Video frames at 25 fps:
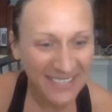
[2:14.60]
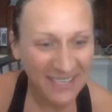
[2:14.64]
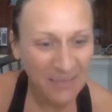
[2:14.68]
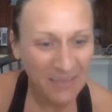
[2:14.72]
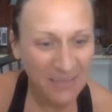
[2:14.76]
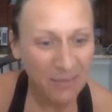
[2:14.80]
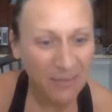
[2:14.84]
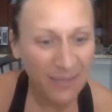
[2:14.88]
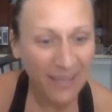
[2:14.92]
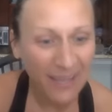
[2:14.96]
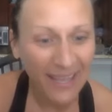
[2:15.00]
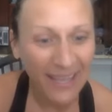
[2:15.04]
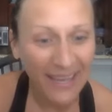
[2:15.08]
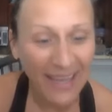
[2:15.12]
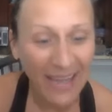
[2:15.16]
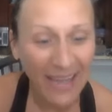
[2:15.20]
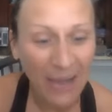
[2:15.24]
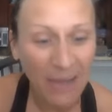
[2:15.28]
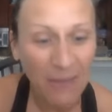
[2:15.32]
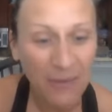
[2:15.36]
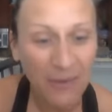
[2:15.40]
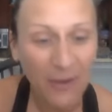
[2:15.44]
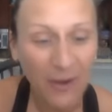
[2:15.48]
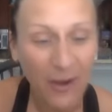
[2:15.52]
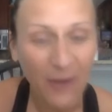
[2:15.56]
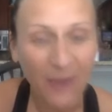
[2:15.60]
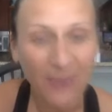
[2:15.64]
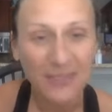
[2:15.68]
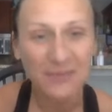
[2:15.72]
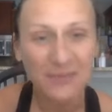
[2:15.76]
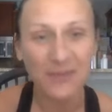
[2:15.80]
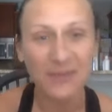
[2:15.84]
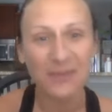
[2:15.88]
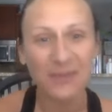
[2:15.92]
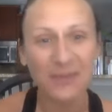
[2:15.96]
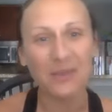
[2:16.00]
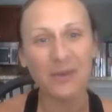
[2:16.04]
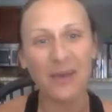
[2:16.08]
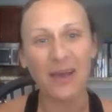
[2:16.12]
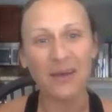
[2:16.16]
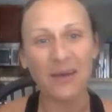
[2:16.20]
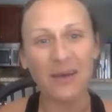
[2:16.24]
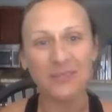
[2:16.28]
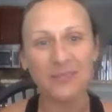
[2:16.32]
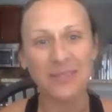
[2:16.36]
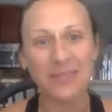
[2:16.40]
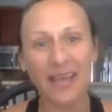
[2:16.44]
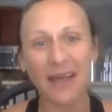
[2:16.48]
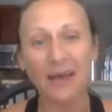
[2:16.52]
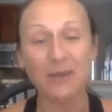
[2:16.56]
a plan. I'll be honest with you. I
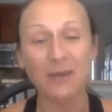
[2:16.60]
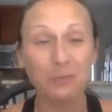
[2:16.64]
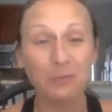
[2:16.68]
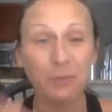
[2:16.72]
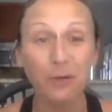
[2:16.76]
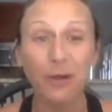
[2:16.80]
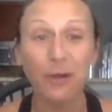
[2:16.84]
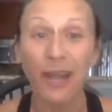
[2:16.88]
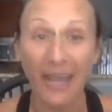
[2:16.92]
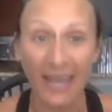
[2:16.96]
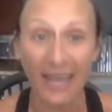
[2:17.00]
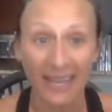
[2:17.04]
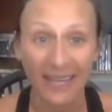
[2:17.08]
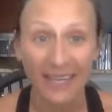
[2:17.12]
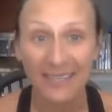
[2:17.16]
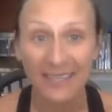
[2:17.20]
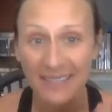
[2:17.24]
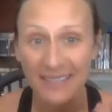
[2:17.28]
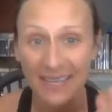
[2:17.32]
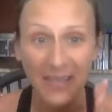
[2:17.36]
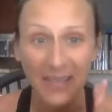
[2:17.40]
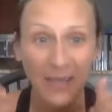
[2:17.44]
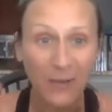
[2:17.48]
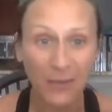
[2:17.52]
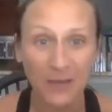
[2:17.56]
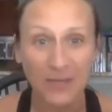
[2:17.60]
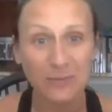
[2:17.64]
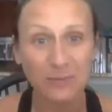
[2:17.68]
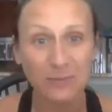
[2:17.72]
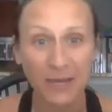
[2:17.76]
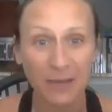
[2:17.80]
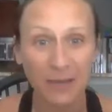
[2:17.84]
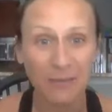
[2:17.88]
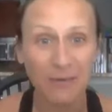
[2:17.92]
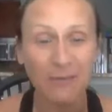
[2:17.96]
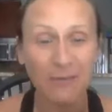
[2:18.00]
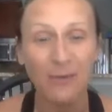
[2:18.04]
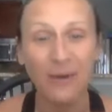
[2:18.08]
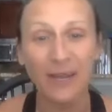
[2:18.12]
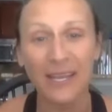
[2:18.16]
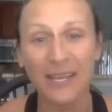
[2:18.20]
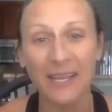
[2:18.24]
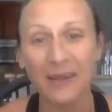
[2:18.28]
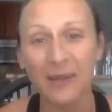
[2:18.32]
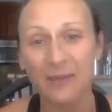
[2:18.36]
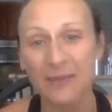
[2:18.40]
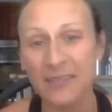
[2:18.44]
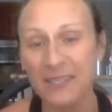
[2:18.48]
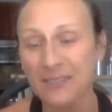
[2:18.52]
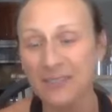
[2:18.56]
was praying, because I always pray before I get
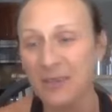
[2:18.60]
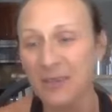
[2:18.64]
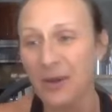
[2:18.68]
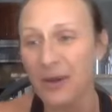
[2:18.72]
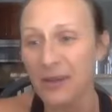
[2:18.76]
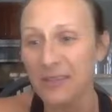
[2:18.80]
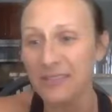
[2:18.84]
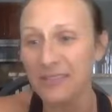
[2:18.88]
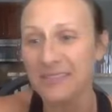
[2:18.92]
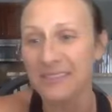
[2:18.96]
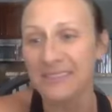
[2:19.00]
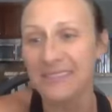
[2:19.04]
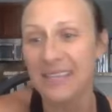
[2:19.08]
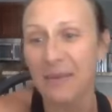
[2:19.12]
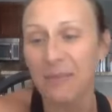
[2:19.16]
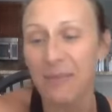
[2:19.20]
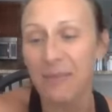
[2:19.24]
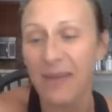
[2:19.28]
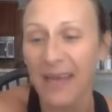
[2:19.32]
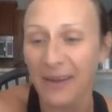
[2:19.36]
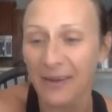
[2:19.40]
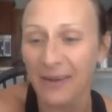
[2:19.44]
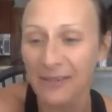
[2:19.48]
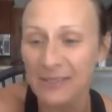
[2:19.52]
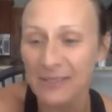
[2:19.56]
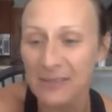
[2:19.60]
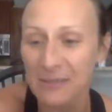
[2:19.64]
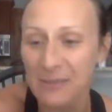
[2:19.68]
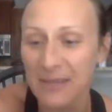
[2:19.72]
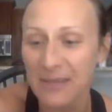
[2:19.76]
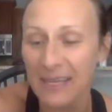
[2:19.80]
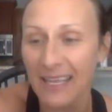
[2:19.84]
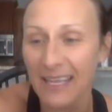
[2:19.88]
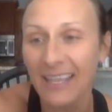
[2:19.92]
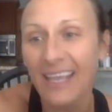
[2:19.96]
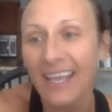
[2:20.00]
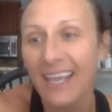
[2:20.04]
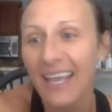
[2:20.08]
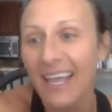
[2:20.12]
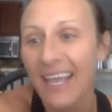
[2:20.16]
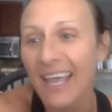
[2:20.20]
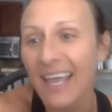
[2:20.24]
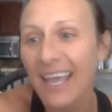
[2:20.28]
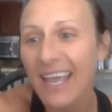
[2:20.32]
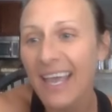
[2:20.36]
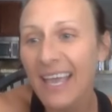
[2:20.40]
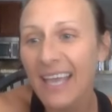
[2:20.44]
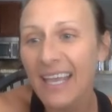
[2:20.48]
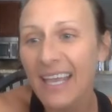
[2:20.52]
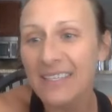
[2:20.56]
on these calls, because that matters to me.
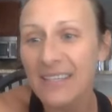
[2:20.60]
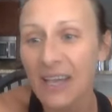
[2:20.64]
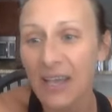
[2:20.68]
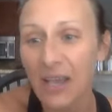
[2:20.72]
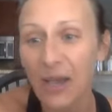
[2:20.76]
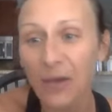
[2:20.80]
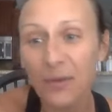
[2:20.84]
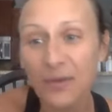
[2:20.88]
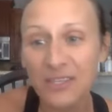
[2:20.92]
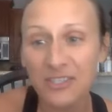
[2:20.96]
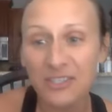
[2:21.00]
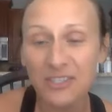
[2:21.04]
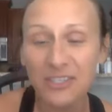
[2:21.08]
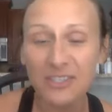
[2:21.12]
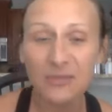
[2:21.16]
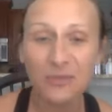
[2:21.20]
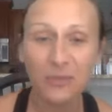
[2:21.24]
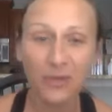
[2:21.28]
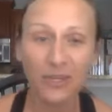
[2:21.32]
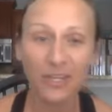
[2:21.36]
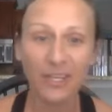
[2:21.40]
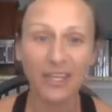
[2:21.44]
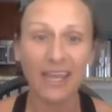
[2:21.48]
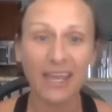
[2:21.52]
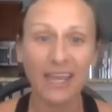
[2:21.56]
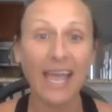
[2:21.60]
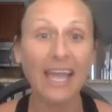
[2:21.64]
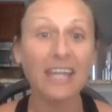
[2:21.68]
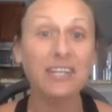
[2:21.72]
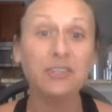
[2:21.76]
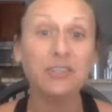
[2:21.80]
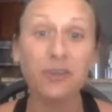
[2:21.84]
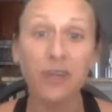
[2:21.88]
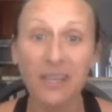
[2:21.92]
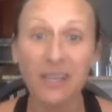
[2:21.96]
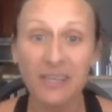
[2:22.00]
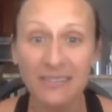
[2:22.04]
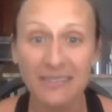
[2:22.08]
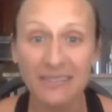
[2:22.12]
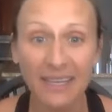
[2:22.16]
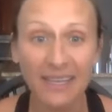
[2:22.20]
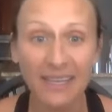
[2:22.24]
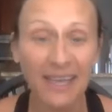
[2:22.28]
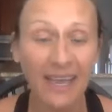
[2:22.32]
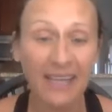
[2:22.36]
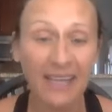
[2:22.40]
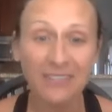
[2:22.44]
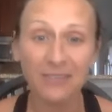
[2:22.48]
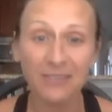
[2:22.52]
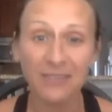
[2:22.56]
Because I always just I trust that
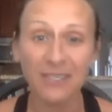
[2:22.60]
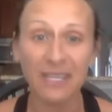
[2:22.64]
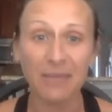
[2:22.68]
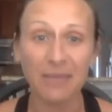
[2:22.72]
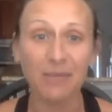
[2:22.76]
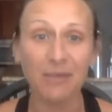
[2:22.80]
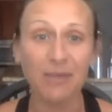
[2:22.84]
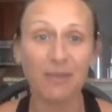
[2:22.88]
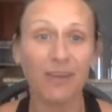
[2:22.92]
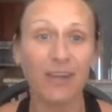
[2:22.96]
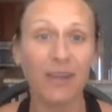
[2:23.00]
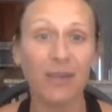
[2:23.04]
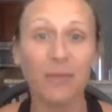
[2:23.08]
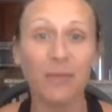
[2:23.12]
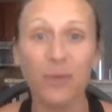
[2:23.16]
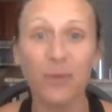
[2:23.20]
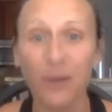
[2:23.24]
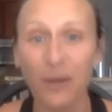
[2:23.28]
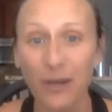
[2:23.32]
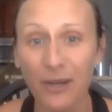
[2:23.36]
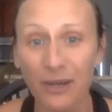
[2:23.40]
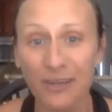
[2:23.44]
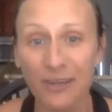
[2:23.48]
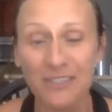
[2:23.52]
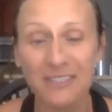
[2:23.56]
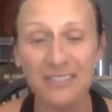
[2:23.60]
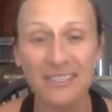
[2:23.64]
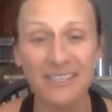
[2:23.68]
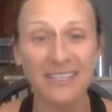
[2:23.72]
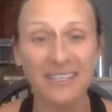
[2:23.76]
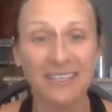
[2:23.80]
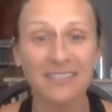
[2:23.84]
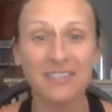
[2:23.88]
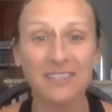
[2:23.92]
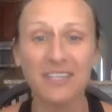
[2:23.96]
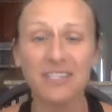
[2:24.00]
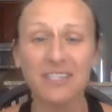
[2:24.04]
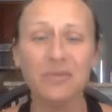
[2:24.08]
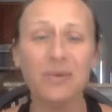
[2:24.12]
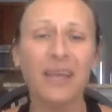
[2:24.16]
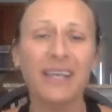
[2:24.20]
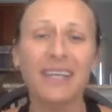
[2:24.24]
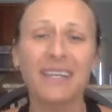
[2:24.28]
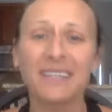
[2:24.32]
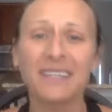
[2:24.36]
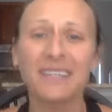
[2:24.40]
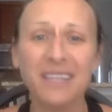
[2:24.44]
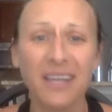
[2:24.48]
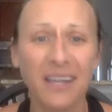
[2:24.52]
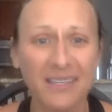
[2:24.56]
God's going to give me the right words, and just so I
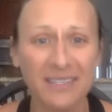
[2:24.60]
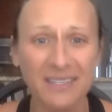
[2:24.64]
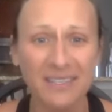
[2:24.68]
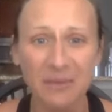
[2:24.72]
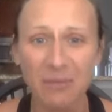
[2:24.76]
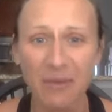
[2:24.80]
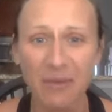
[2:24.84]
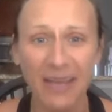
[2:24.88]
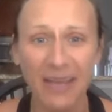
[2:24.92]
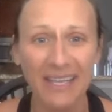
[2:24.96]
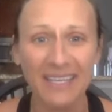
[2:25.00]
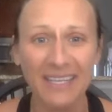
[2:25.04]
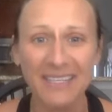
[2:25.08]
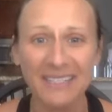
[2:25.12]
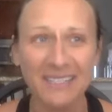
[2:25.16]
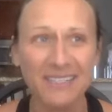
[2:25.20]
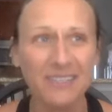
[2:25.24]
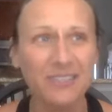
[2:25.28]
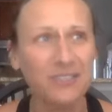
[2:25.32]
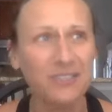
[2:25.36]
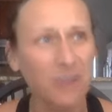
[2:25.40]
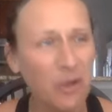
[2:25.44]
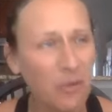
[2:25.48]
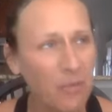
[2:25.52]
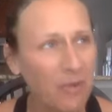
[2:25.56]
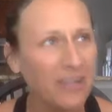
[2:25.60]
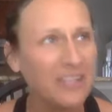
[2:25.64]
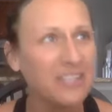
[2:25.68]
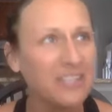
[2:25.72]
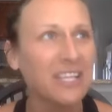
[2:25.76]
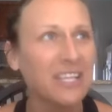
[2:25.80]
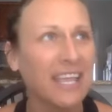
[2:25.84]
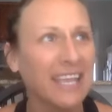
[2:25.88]
can touch somebody. Because there's so much